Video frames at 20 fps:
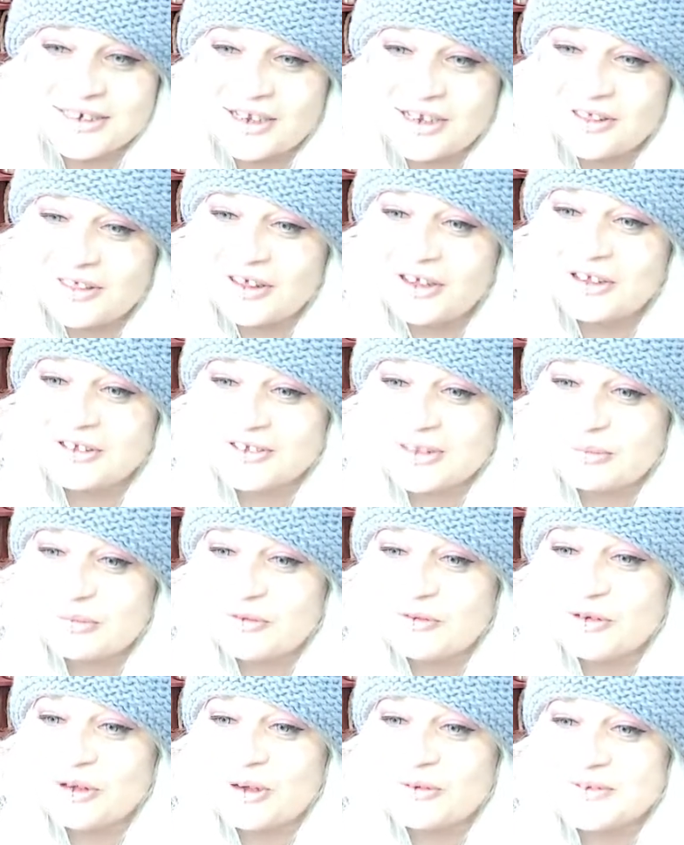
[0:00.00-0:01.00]
And I think some
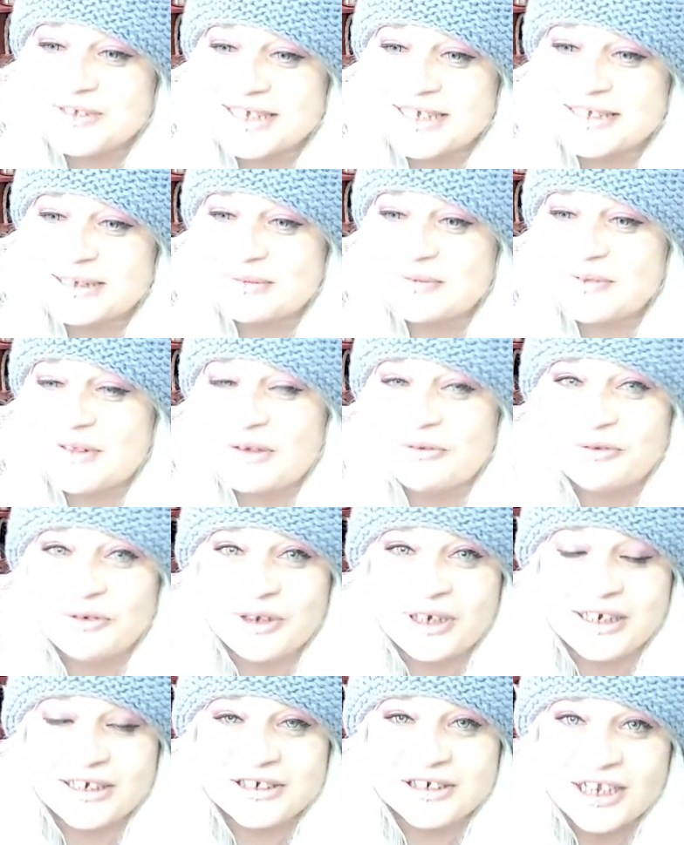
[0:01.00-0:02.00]
of you have seen some of that
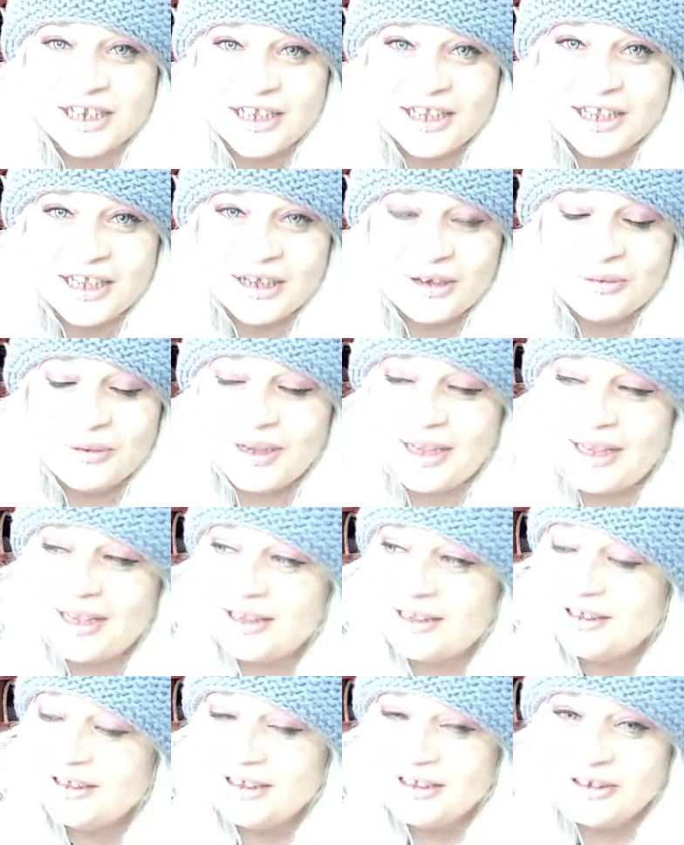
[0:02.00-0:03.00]
footage
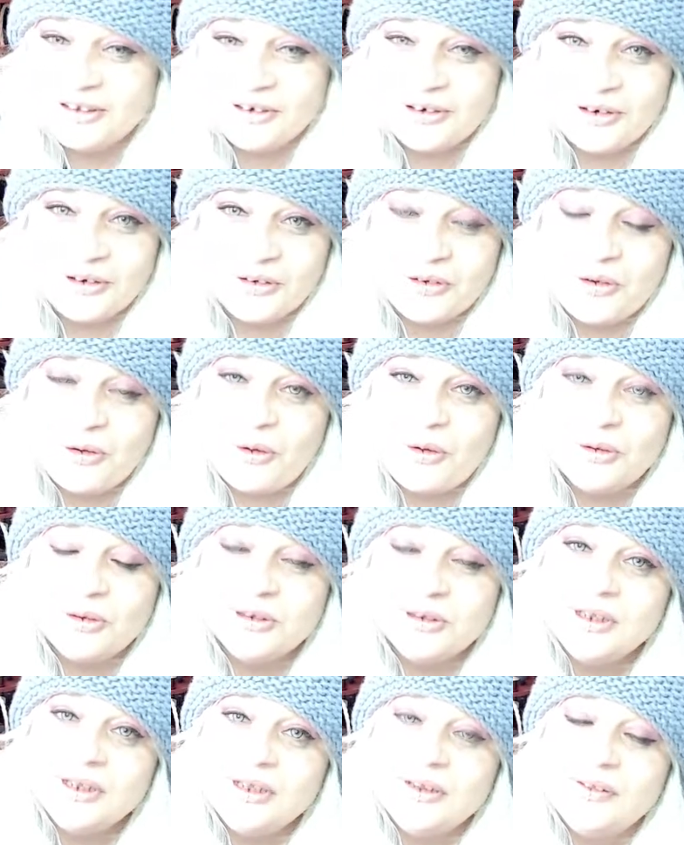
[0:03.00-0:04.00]
where, you know,
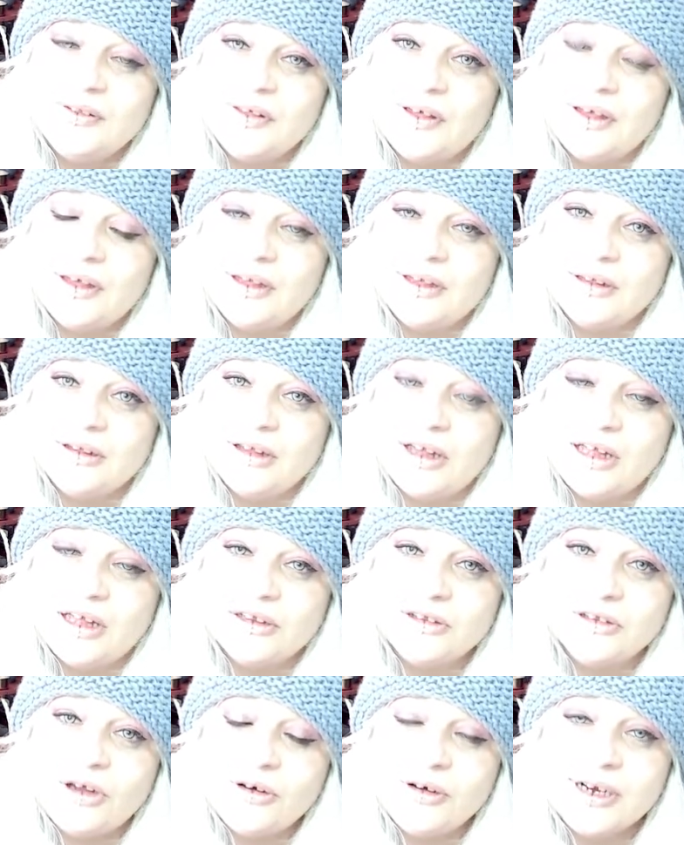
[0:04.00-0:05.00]
all the
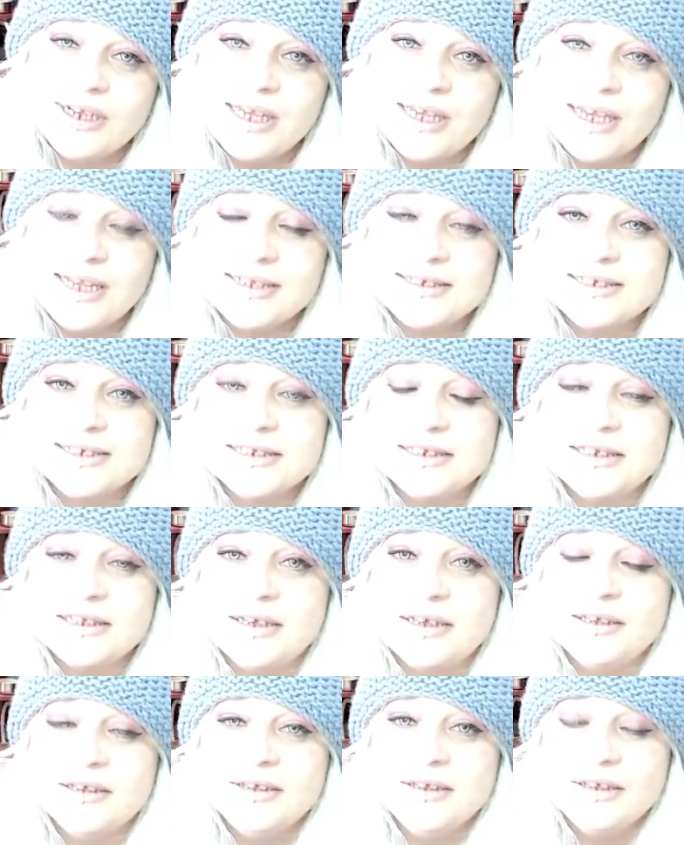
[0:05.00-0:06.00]
lorikeets and
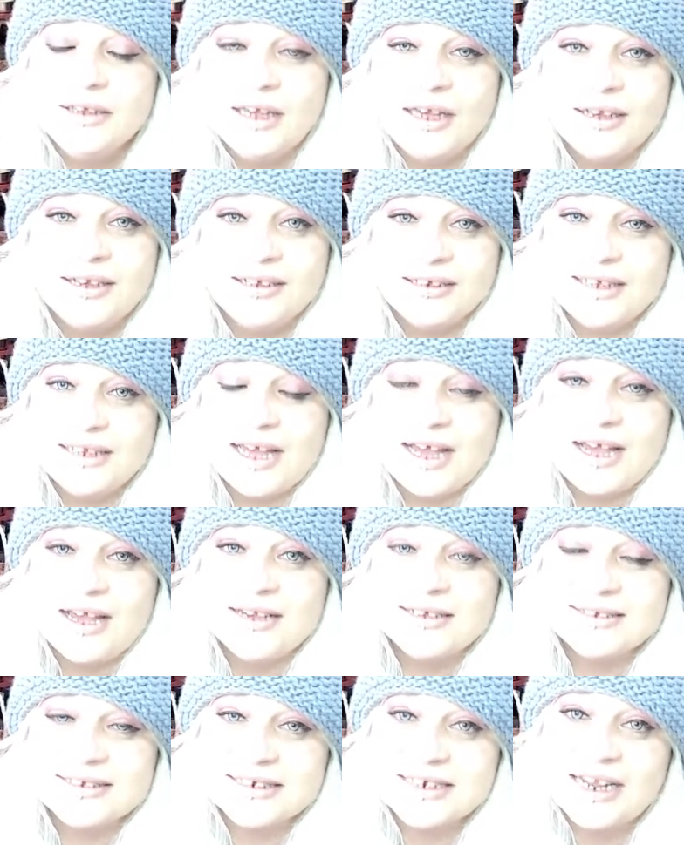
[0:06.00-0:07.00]
the
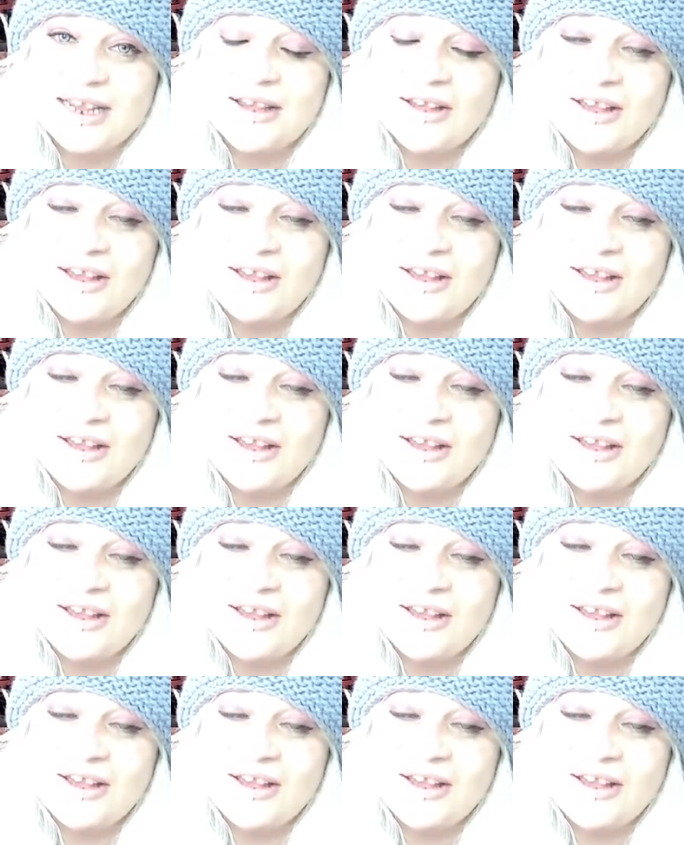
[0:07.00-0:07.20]
galahs and